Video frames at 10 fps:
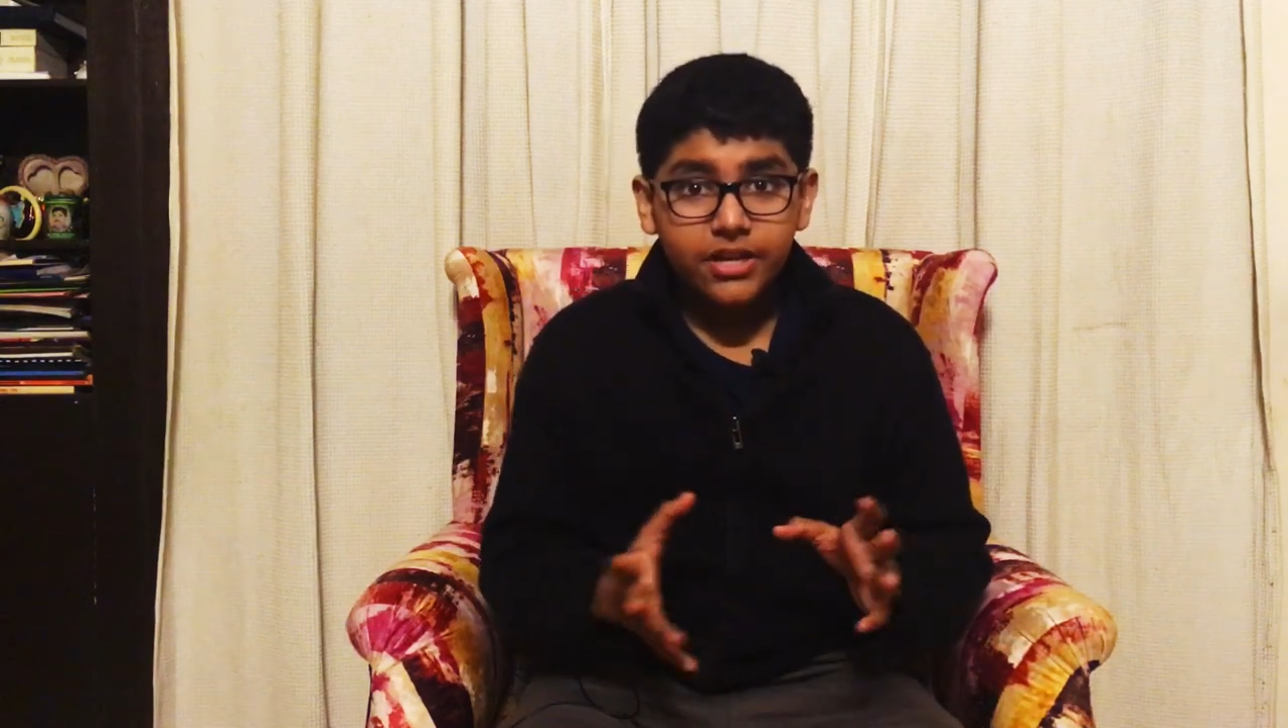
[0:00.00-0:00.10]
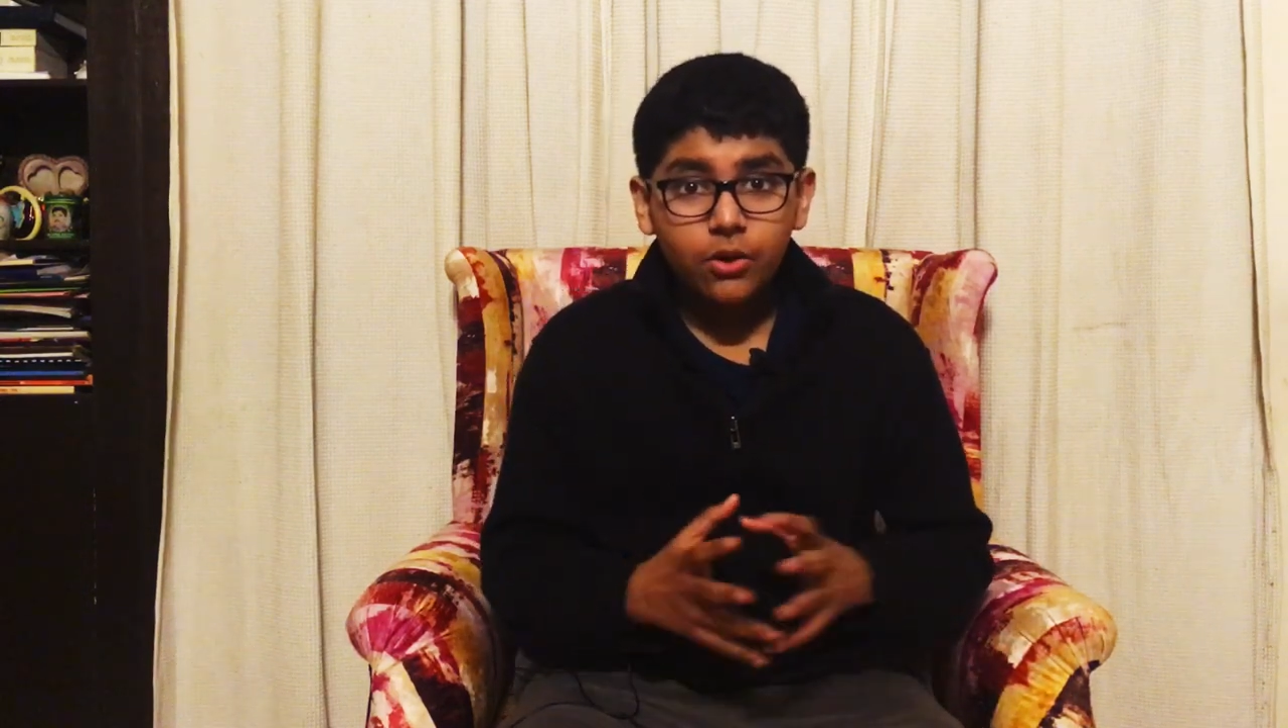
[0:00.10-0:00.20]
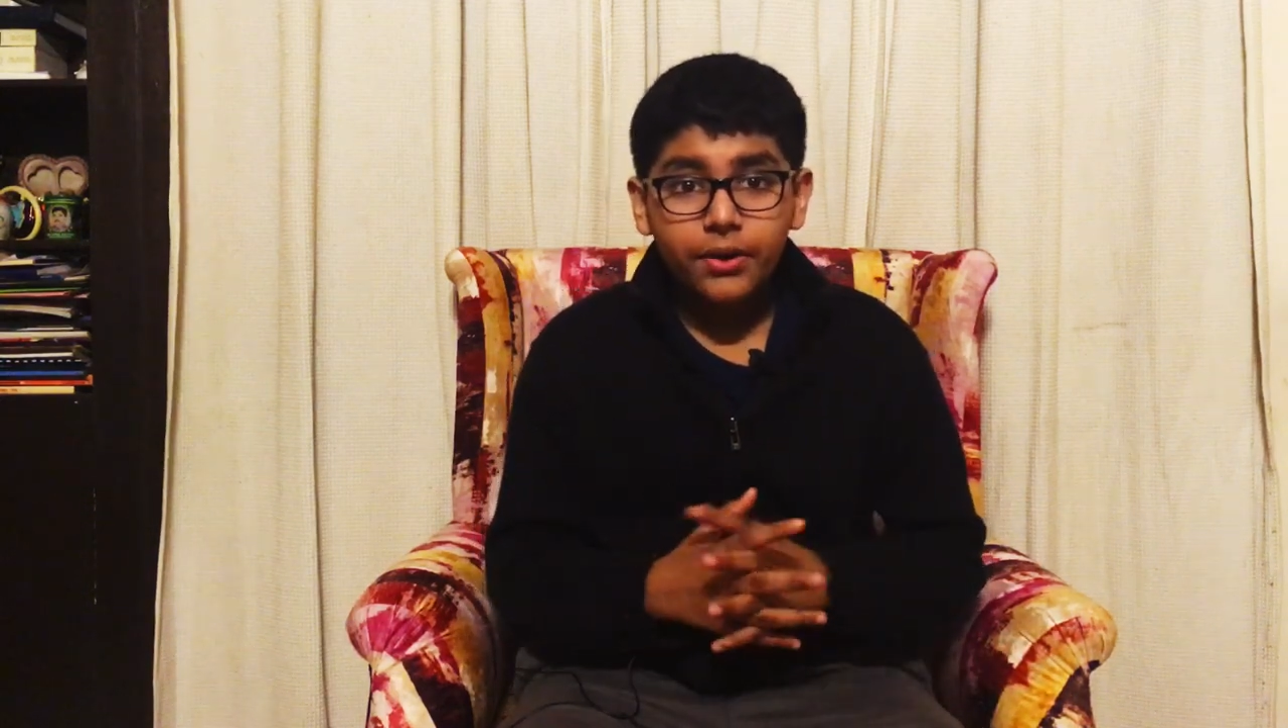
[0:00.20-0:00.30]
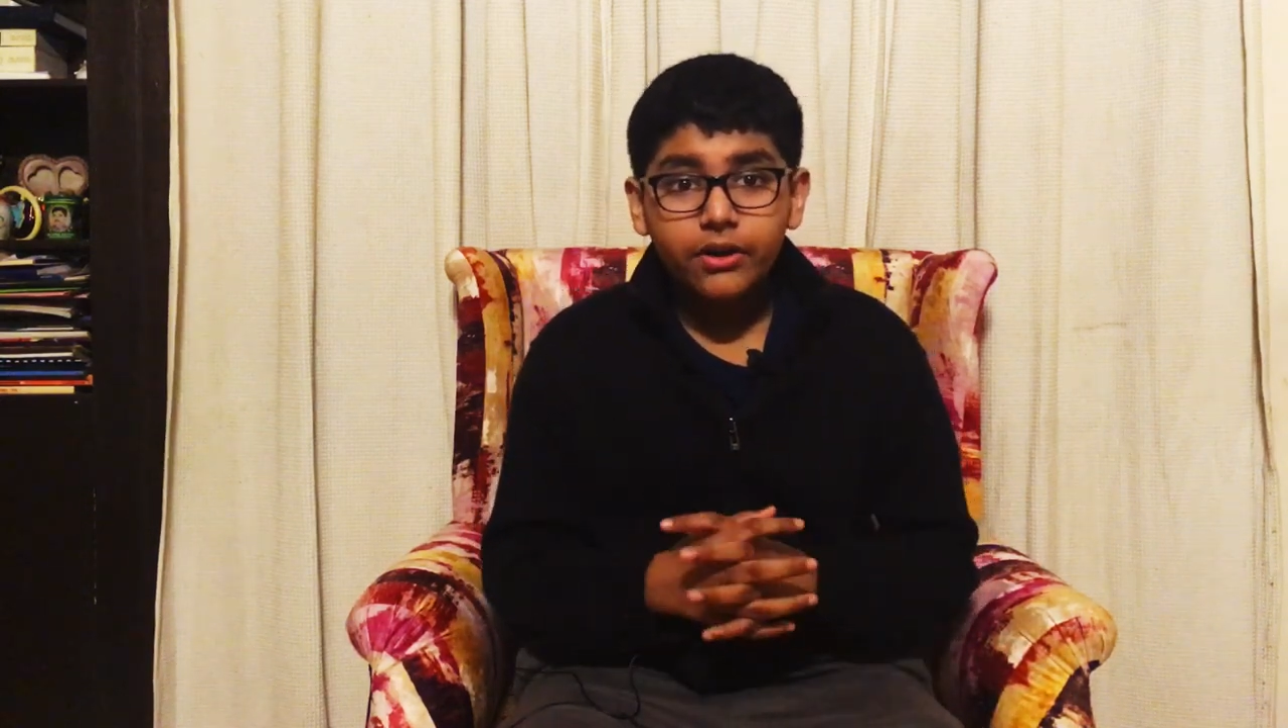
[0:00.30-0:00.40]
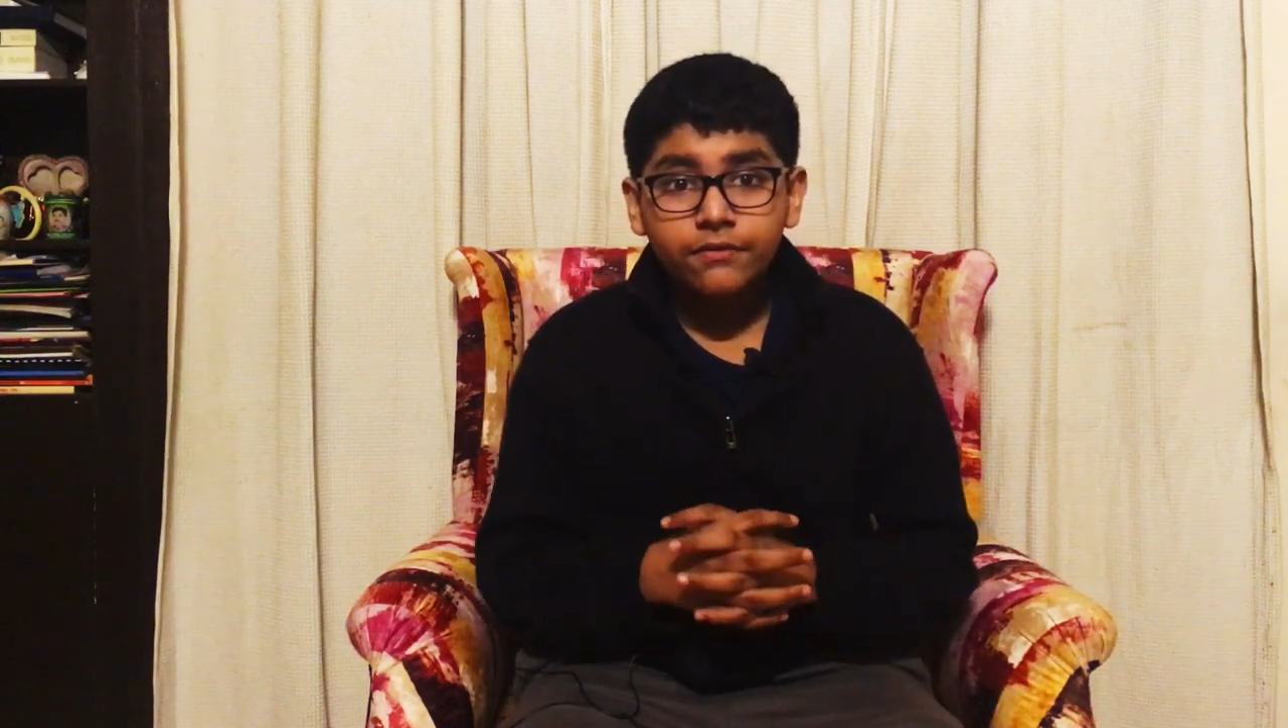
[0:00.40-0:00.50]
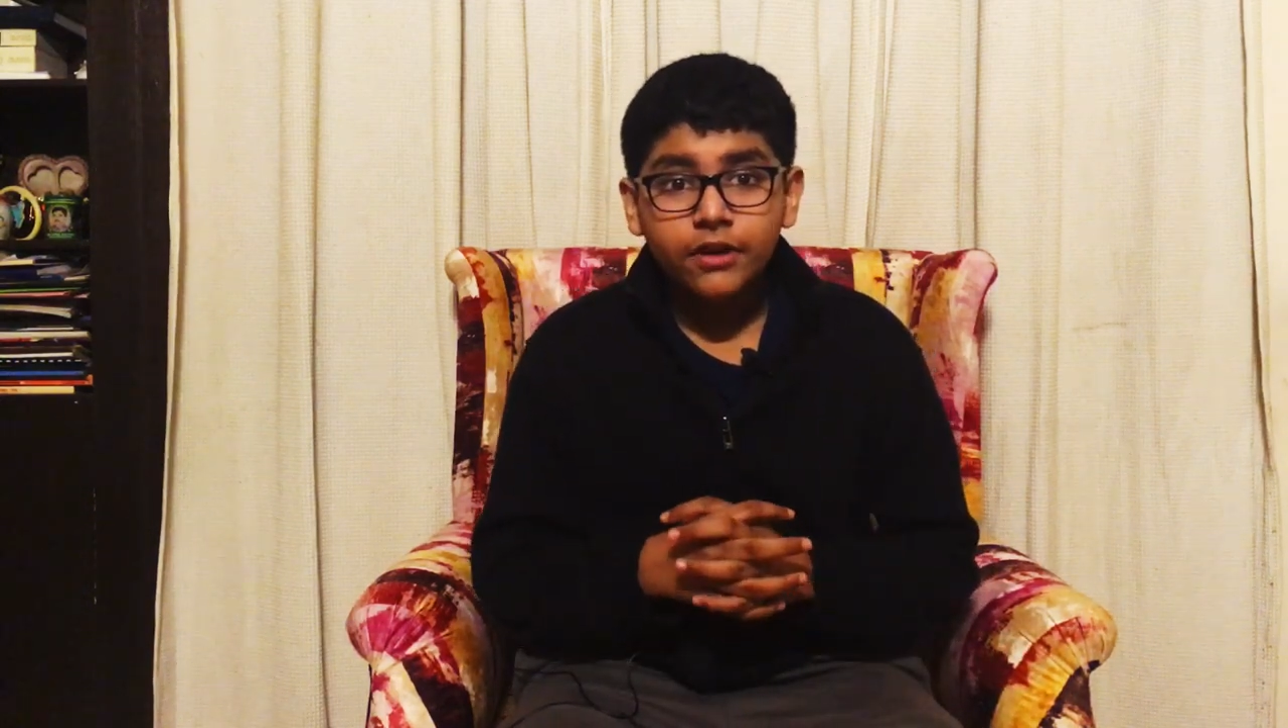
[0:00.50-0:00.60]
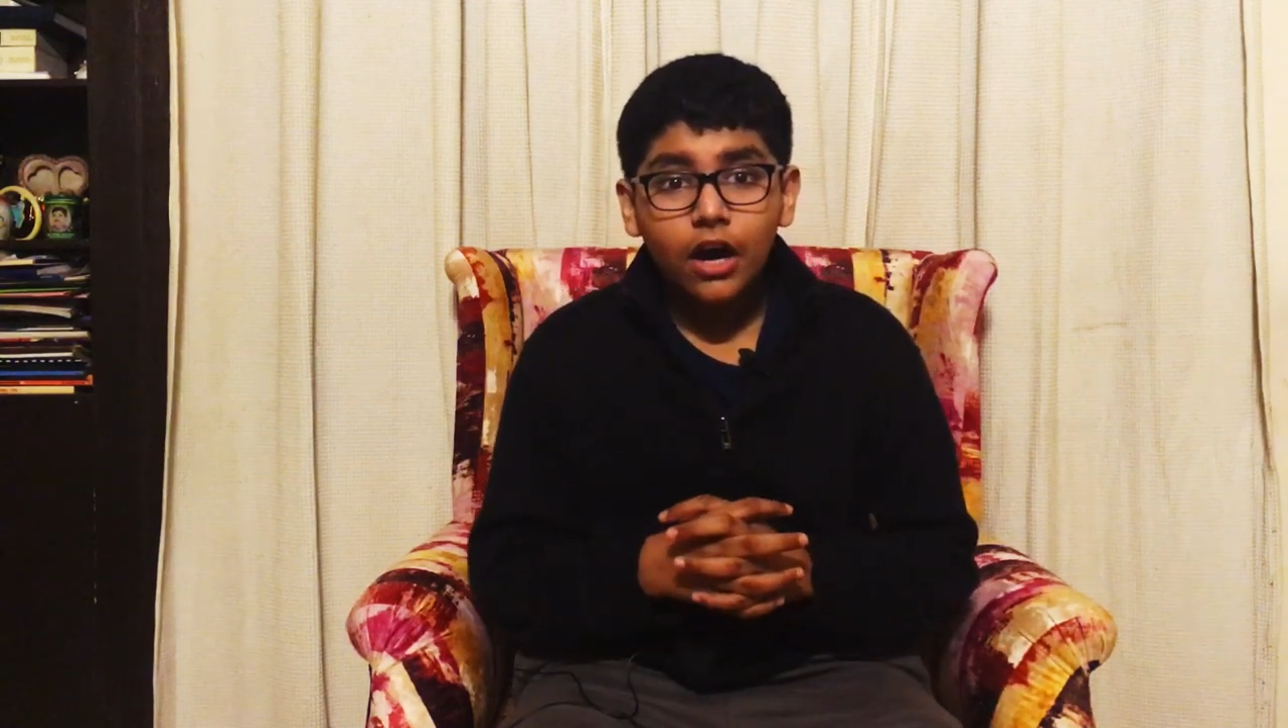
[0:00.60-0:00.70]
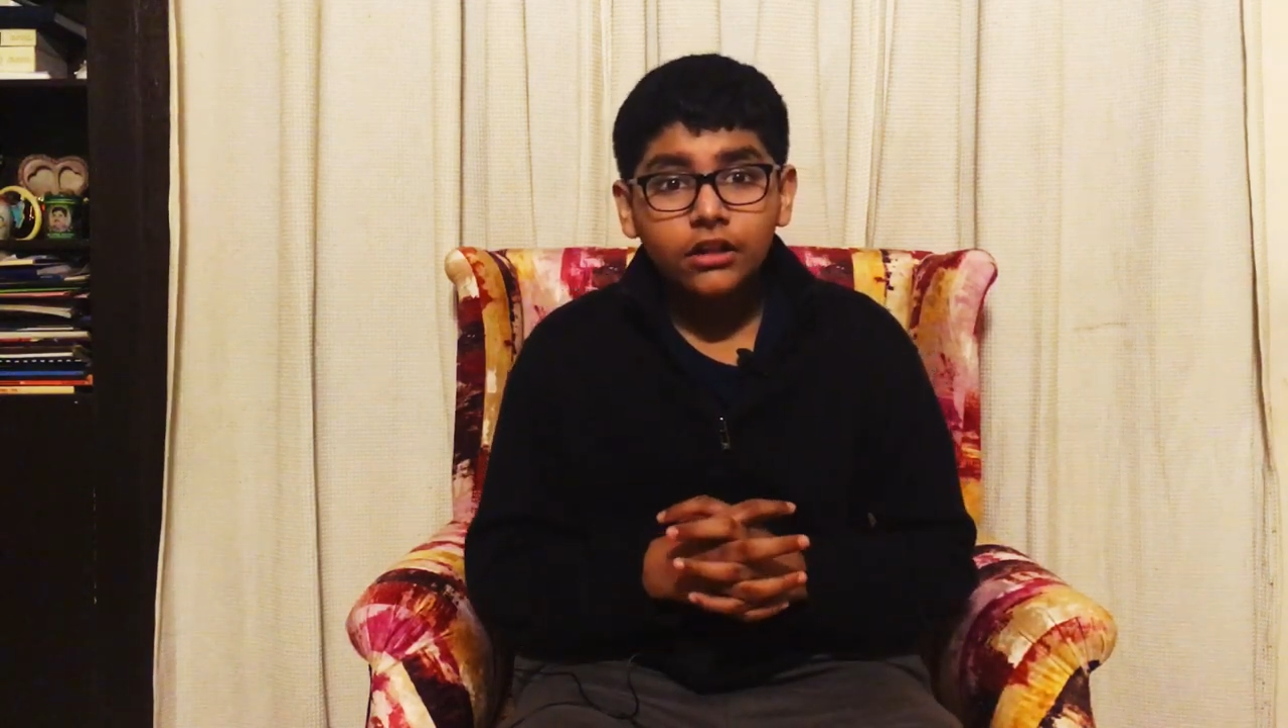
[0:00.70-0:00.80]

going over